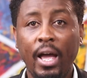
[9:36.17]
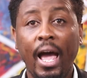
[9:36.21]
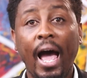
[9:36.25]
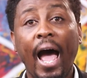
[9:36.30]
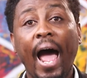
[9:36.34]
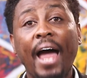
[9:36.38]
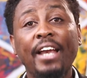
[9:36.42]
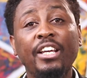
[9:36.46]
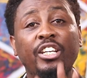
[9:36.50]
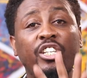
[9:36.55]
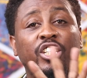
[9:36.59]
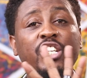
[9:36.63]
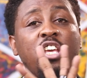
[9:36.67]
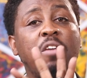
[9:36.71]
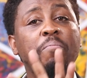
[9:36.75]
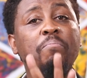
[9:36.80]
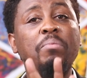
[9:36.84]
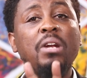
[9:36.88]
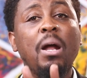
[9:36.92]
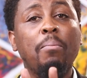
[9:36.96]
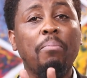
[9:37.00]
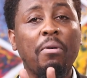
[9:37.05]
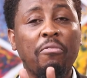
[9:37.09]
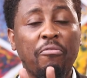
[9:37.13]
And tip
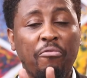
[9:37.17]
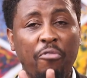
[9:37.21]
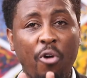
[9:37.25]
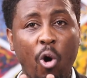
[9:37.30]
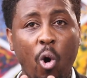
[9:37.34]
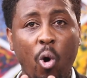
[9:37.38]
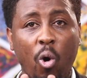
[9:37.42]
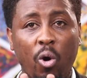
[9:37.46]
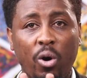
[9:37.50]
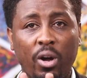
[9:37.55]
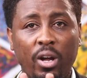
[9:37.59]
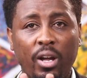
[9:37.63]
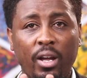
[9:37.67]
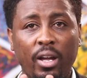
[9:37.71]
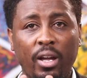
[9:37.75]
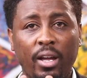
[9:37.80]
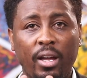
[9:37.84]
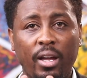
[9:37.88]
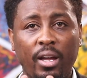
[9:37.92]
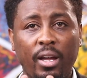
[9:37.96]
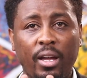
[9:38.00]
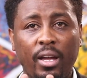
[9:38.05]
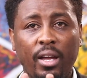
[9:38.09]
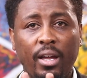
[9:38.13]
number 4
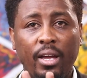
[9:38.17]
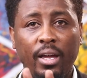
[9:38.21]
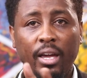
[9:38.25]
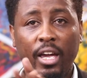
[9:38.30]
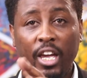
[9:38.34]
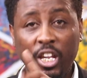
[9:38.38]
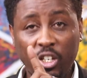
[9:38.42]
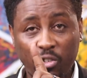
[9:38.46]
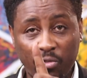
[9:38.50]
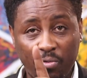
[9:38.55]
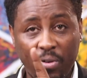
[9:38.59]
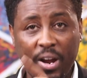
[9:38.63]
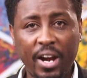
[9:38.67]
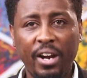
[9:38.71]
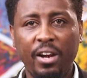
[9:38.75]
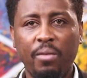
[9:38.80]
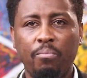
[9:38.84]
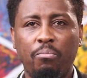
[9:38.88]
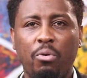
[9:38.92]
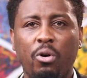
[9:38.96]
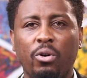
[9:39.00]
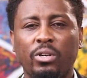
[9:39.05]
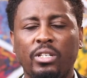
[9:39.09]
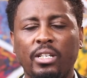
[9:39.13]
is very
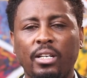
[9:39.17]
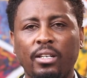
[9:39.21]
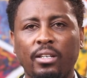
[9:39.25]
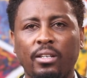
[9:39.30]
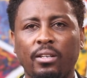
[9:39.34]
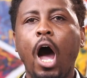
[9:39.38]
important.